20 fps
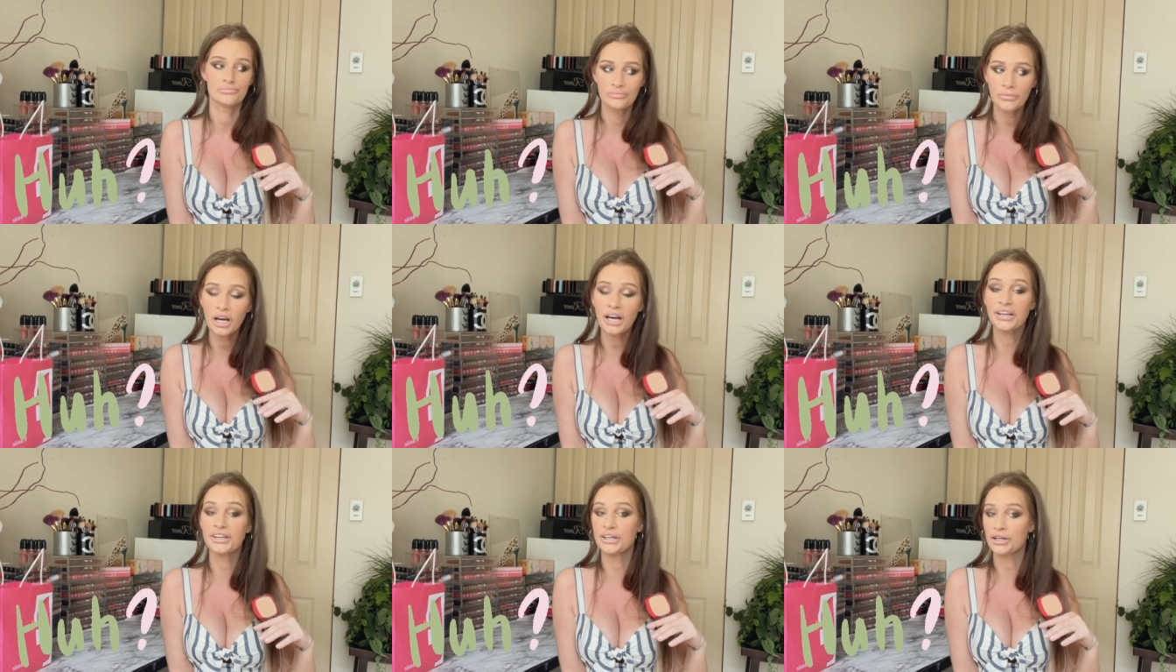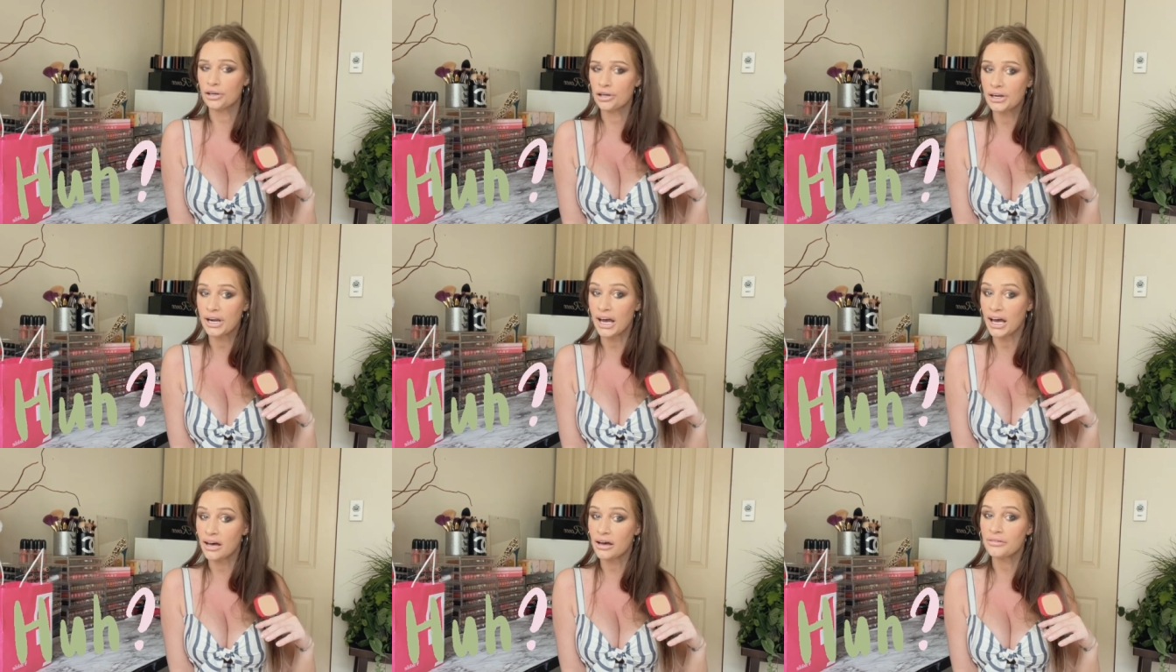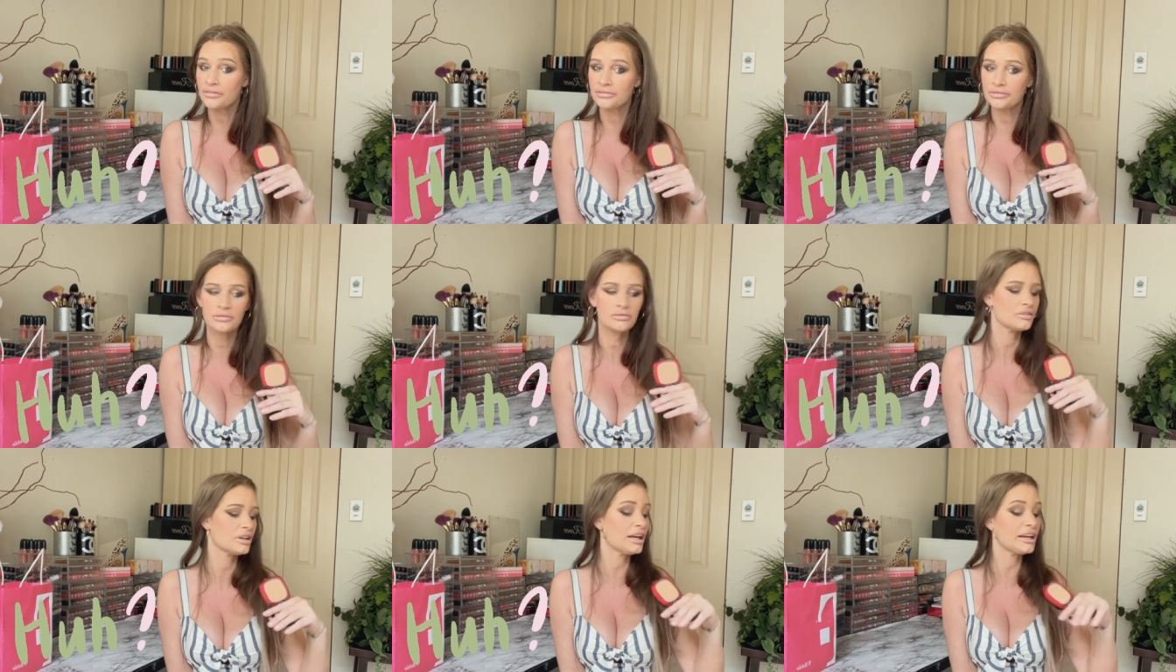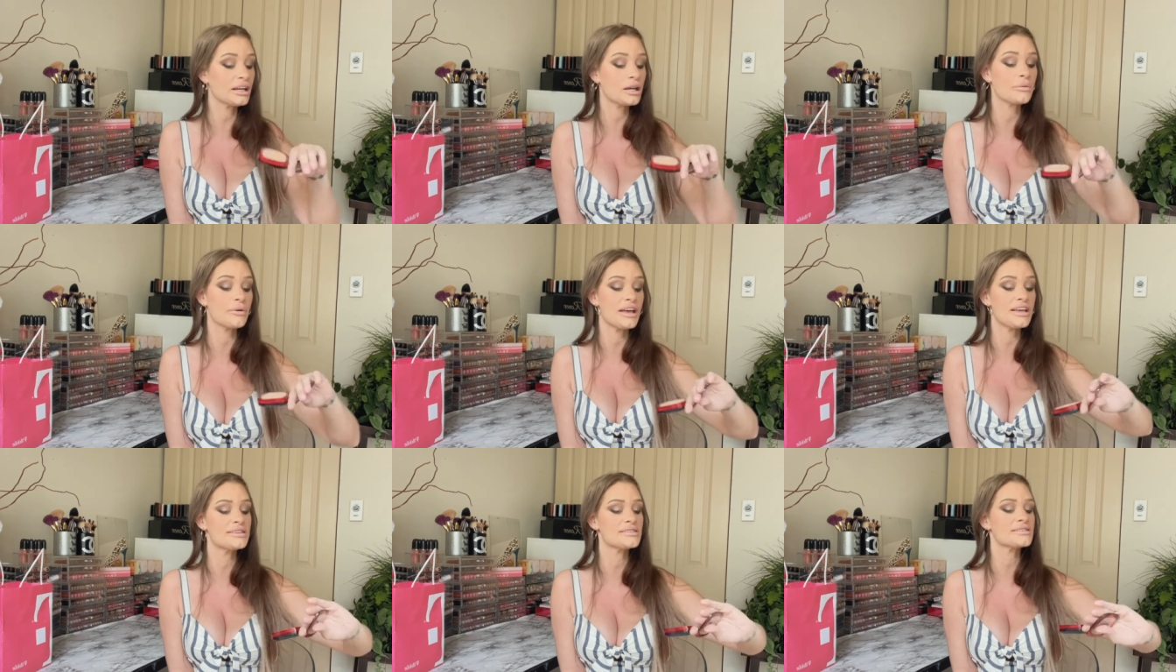a year and a half.
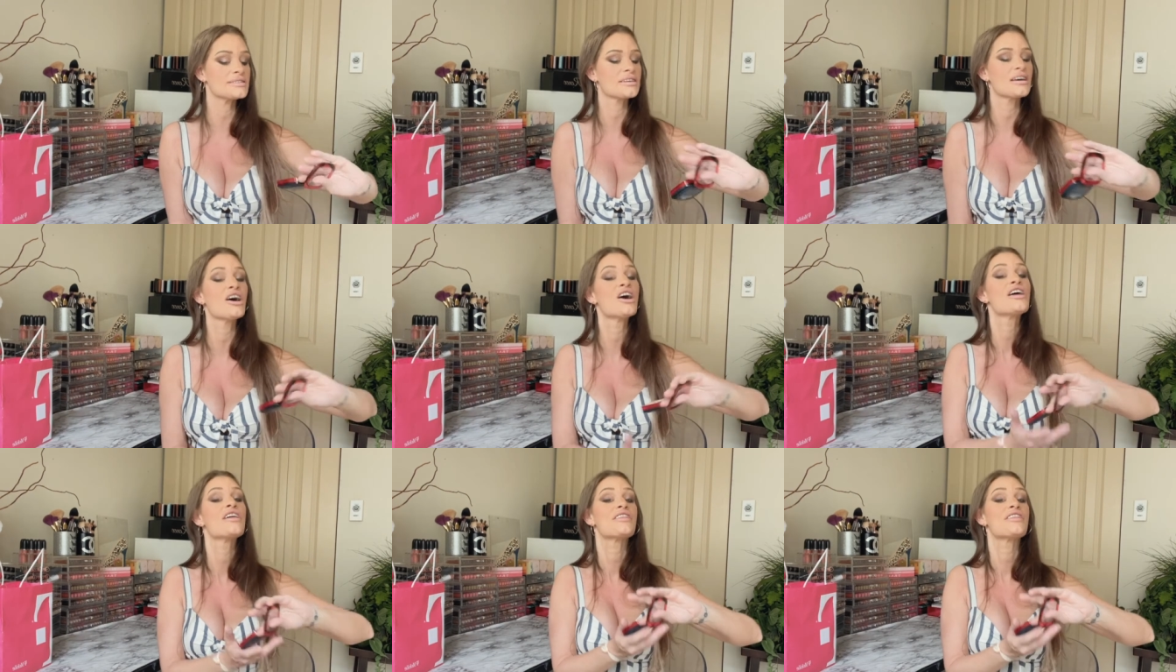Anyways,